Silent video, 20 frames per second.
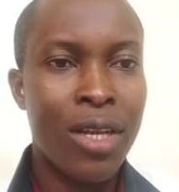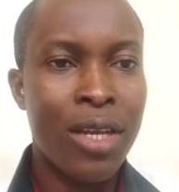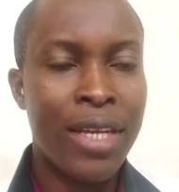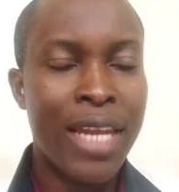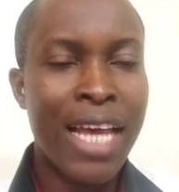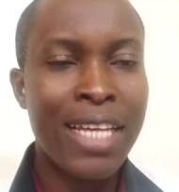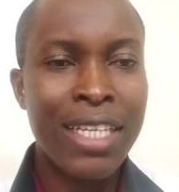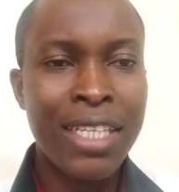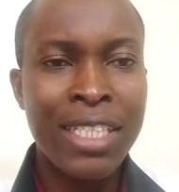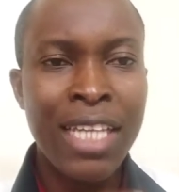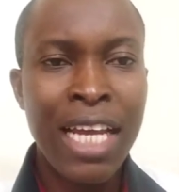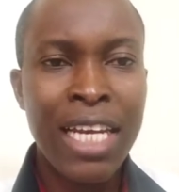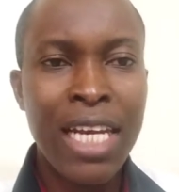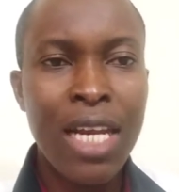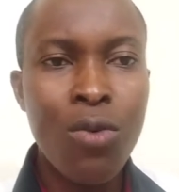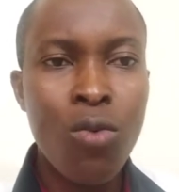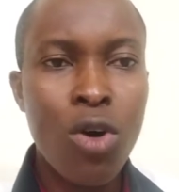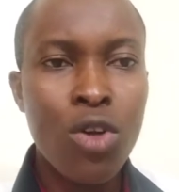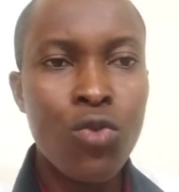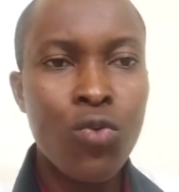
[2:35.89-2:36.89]
That's exactly
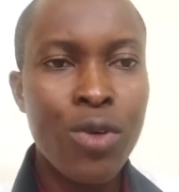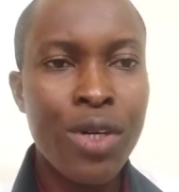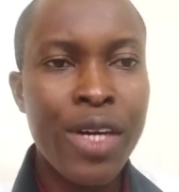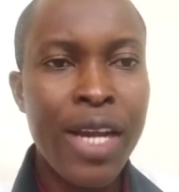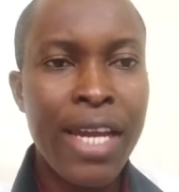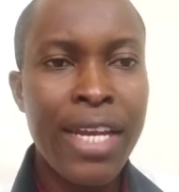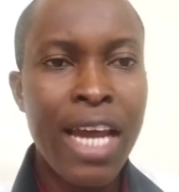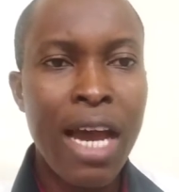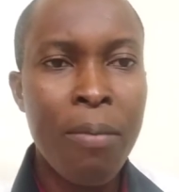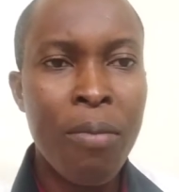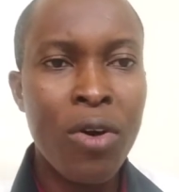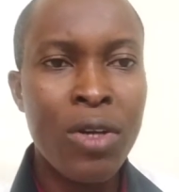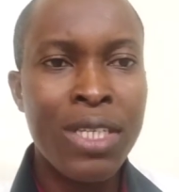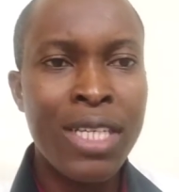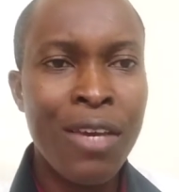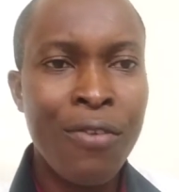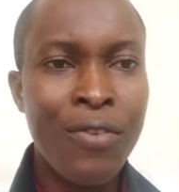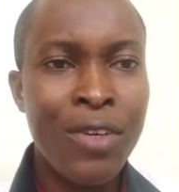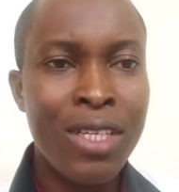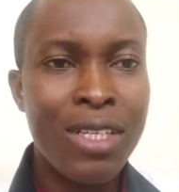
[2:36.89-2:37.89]
what we read about
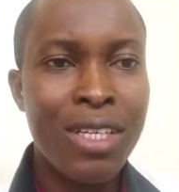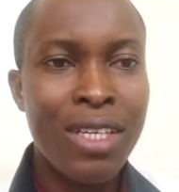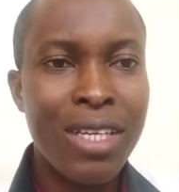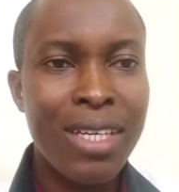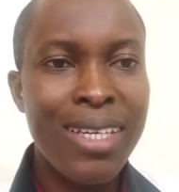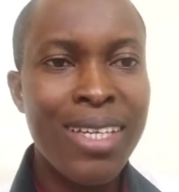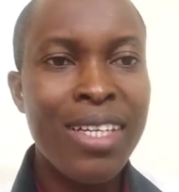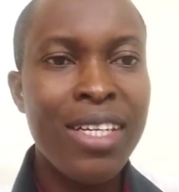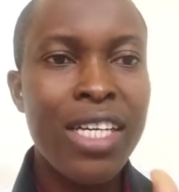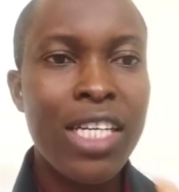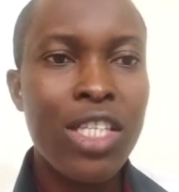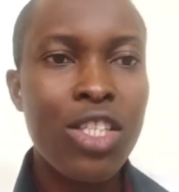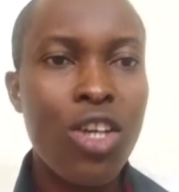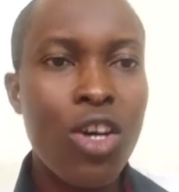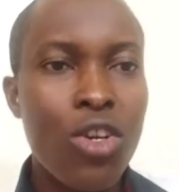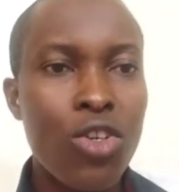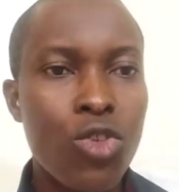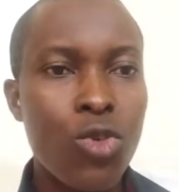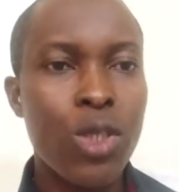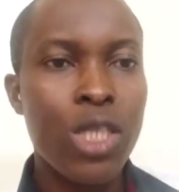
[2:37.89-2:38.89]
David. He
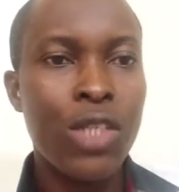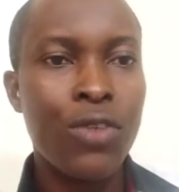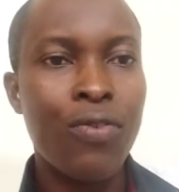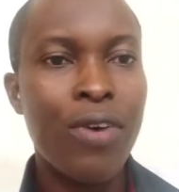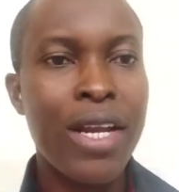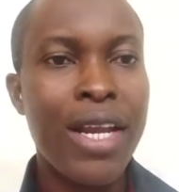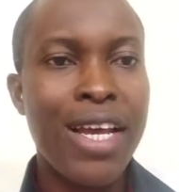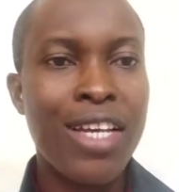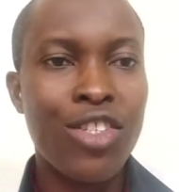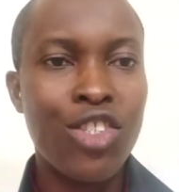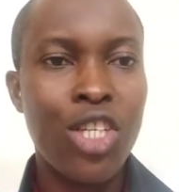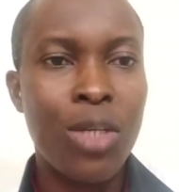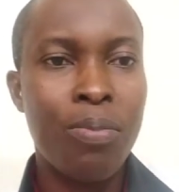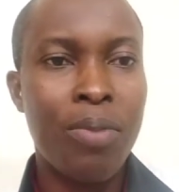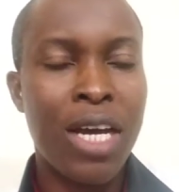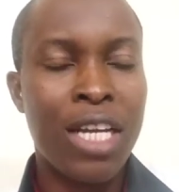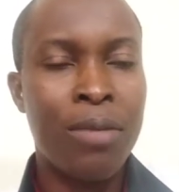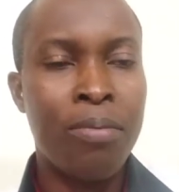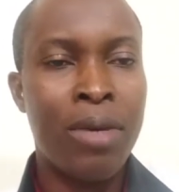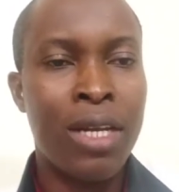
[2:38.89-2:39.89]
returned to his father's ship
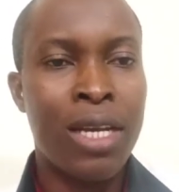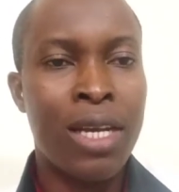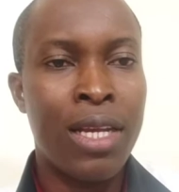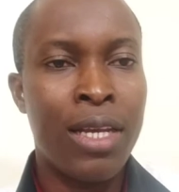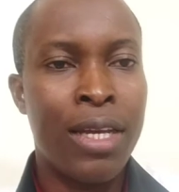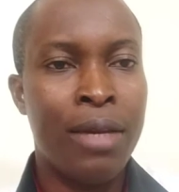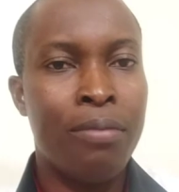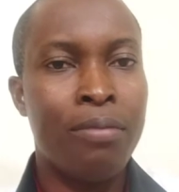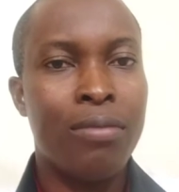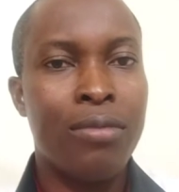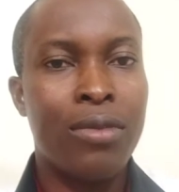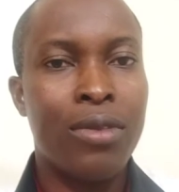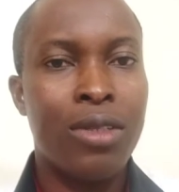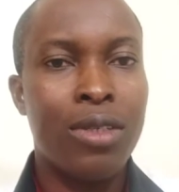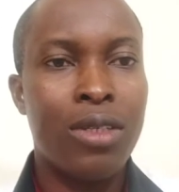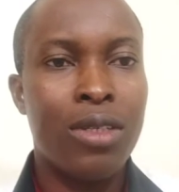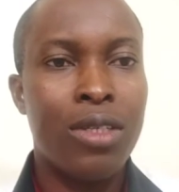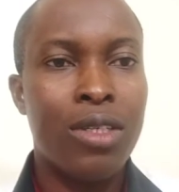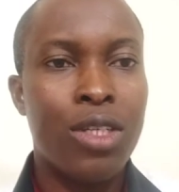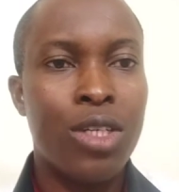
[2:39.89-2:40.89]
at Bethlehem.
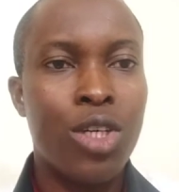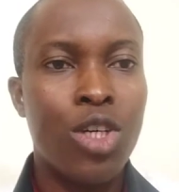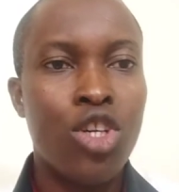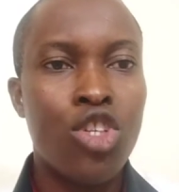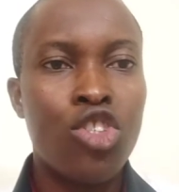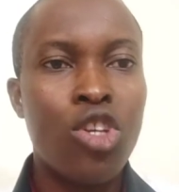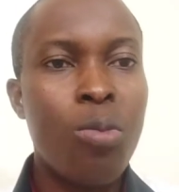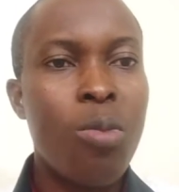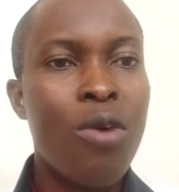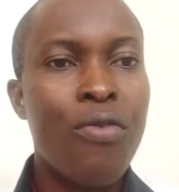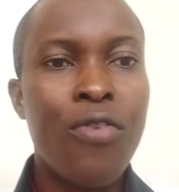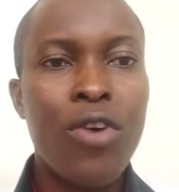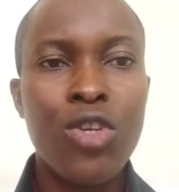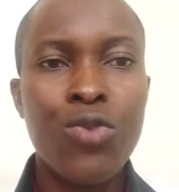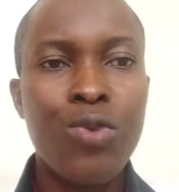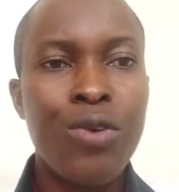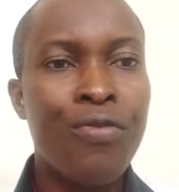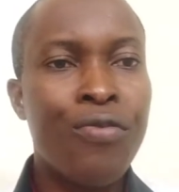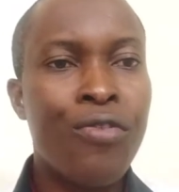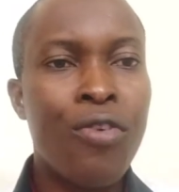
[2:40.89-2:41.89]
Some of us,
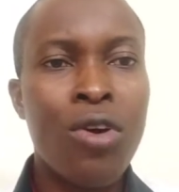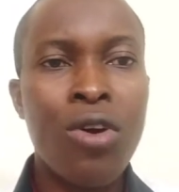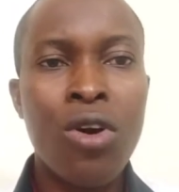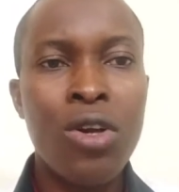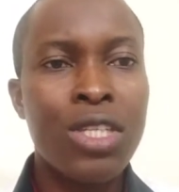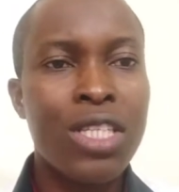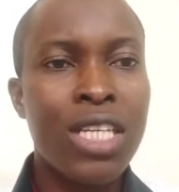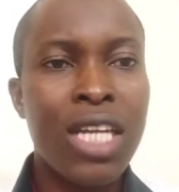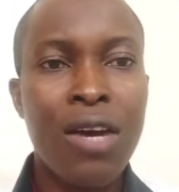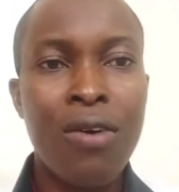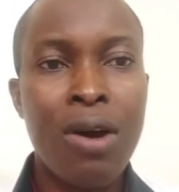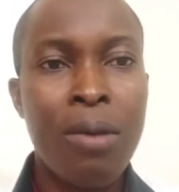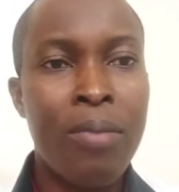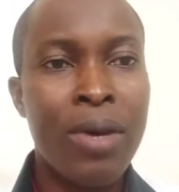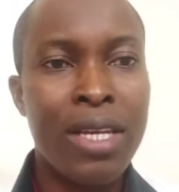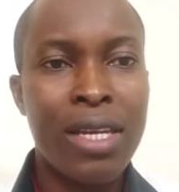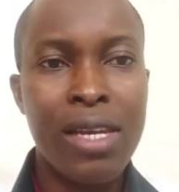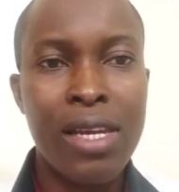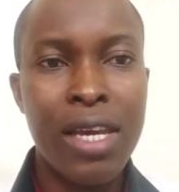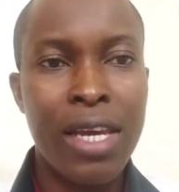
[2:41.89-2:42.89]
we've forgotten our
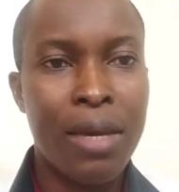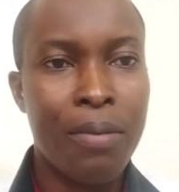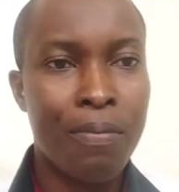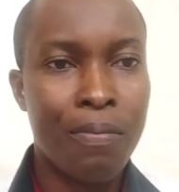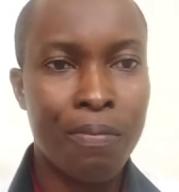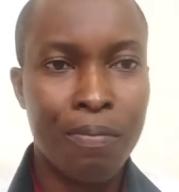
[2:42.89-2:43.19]
Bethlehem.